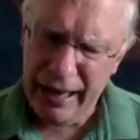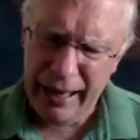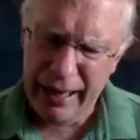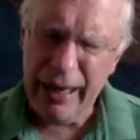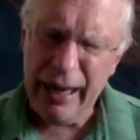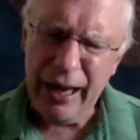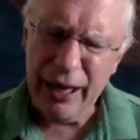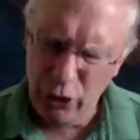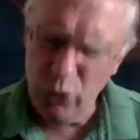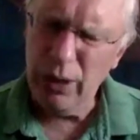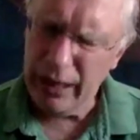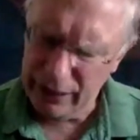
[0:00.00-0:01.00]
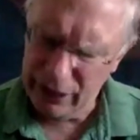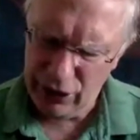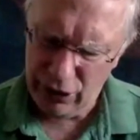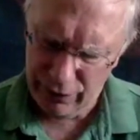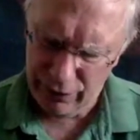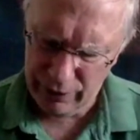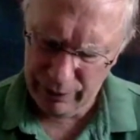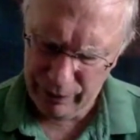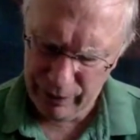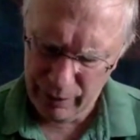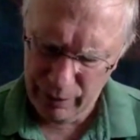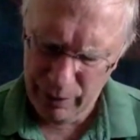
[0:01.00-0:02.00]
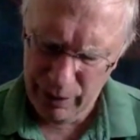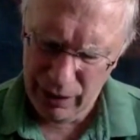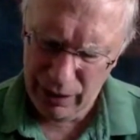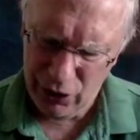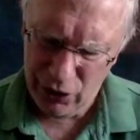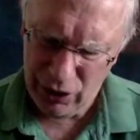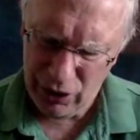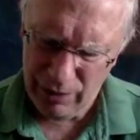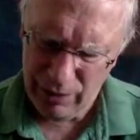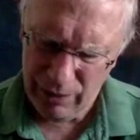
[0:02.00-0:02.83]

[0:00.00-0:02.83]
And I do like silver because